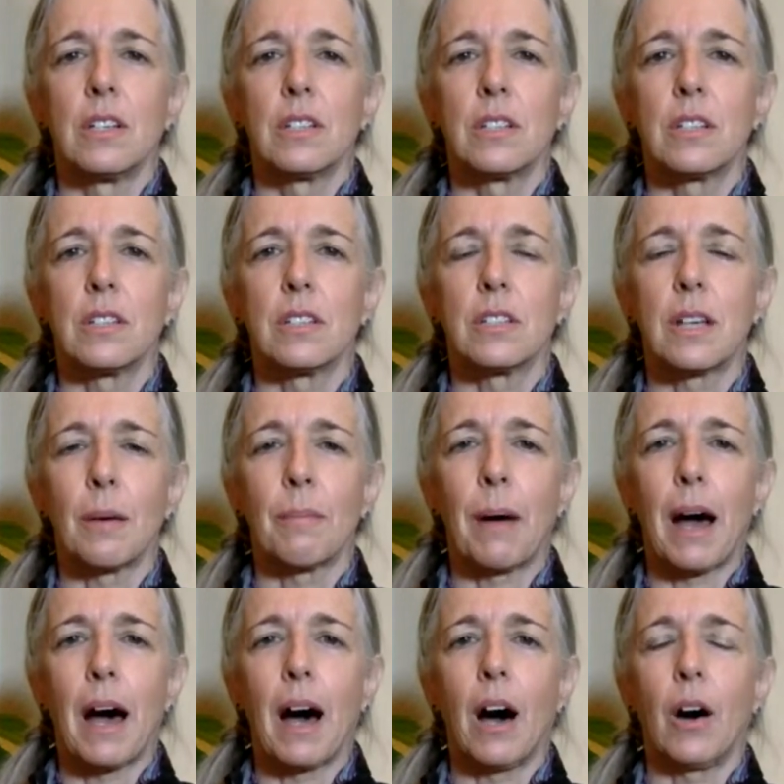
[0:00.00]
to step
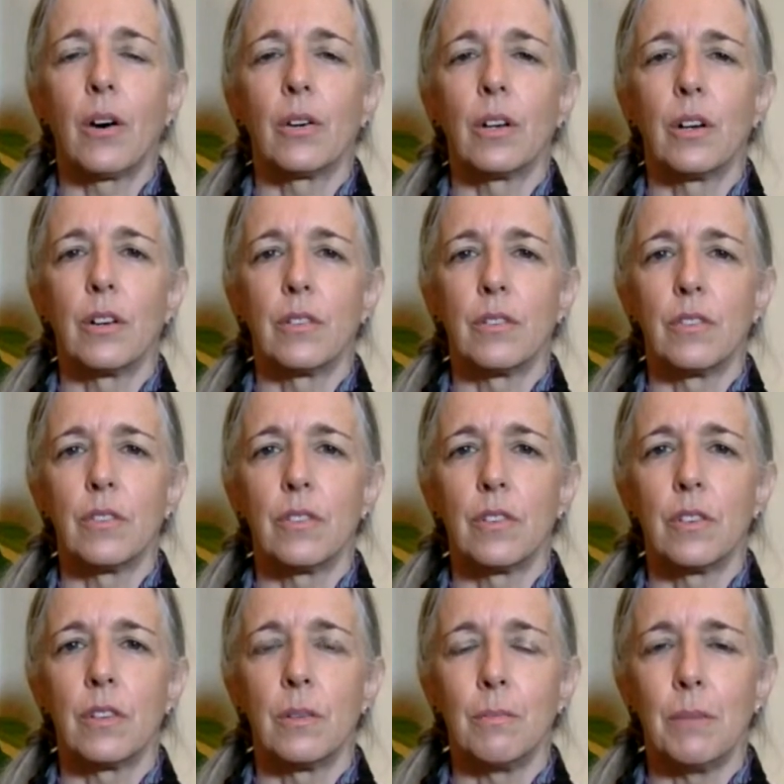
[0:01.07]
out of
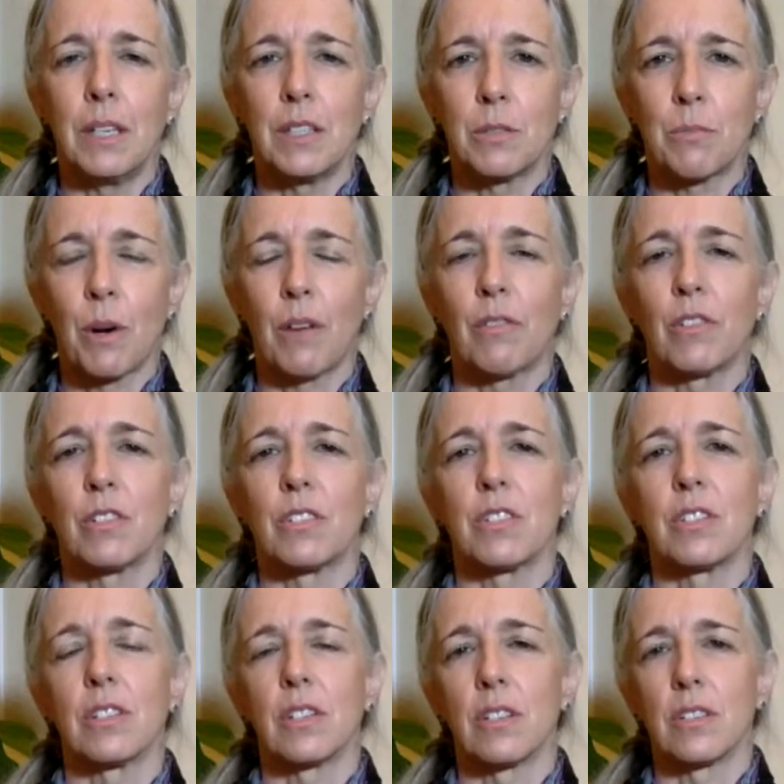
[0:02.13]
the me's
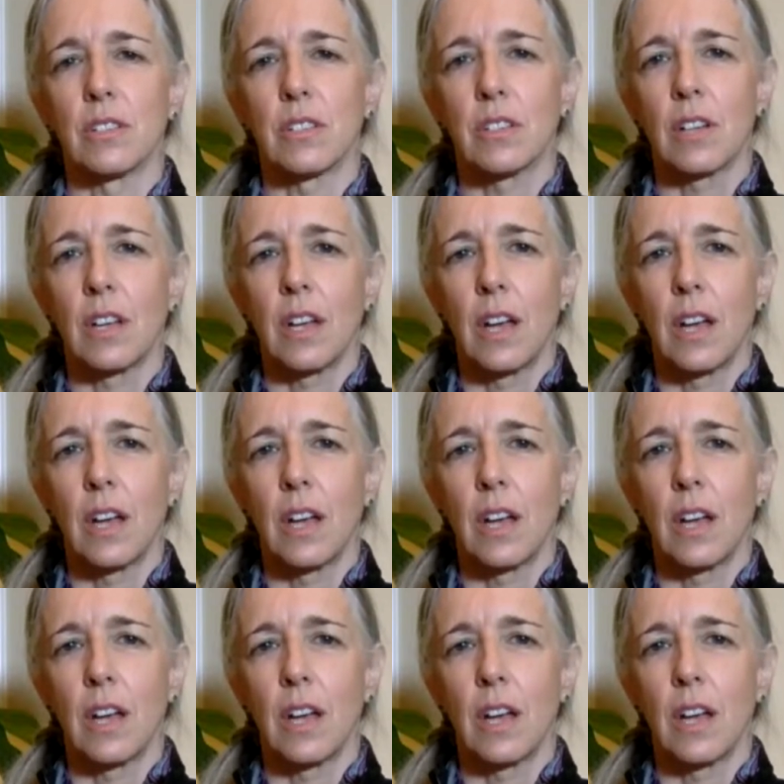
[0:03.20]
preferences